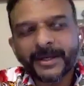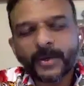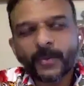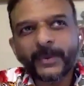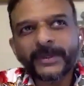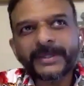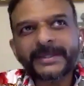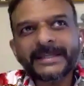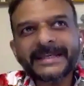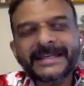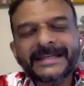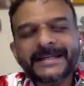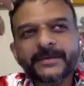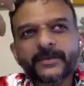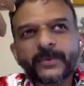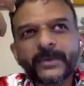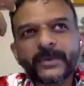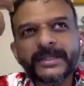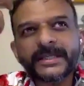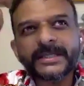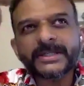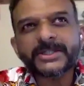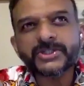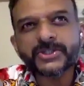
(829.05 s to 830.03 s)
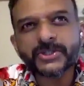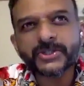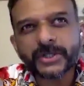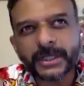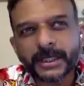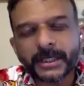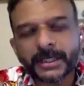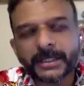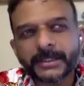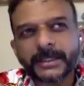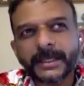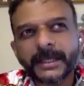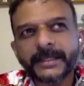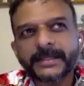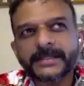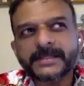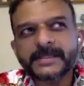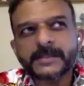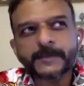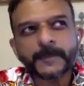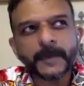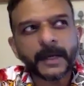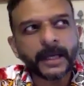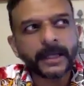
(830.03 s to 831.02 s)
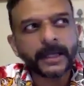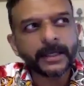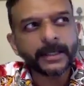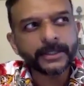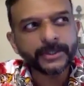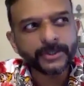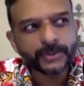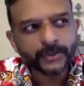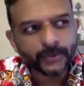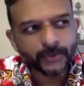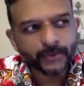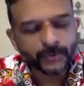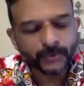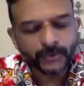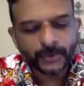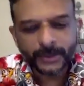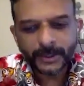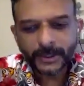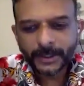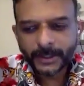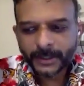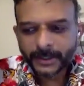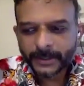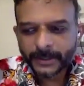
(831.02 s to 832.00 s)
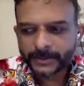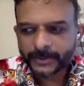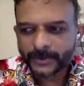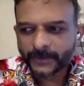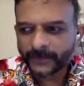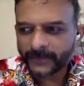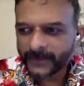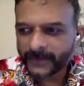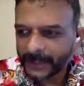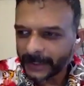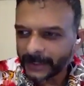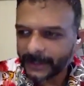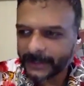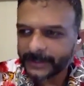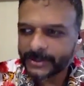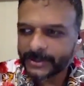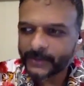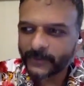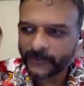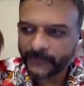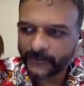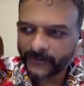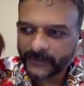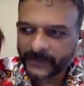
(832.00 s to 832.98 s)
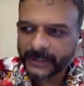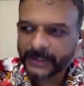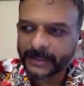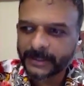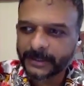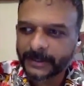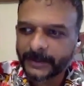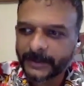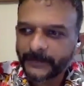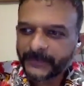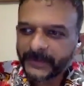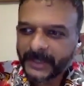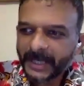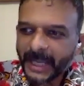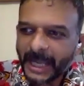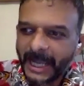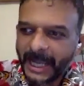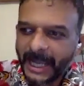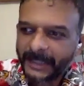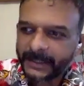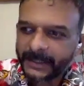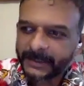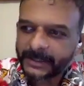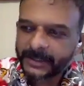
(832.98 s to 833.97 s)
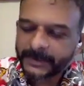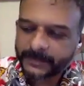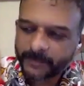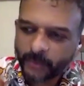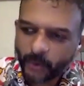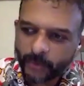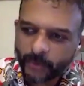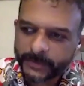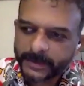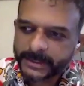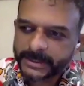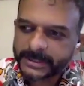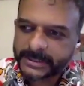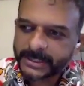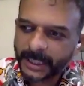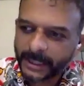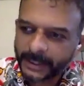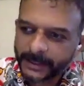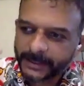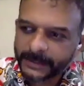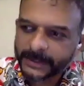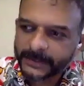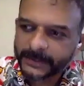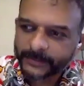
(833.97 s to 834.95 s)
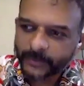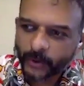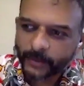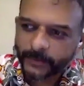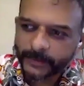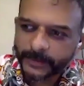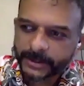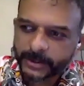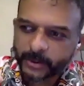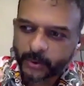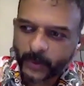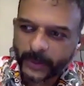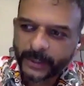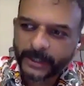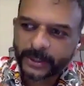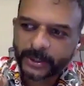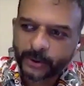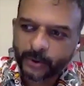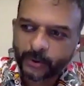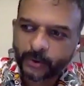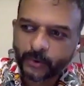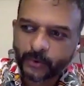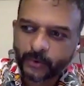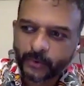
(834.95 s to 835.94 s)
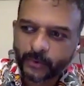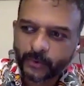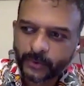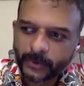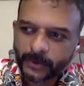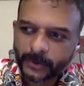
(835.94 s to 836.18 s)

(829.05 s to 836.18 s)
When they trigger, they inspire you to think, to feel at the moment, in the moment when you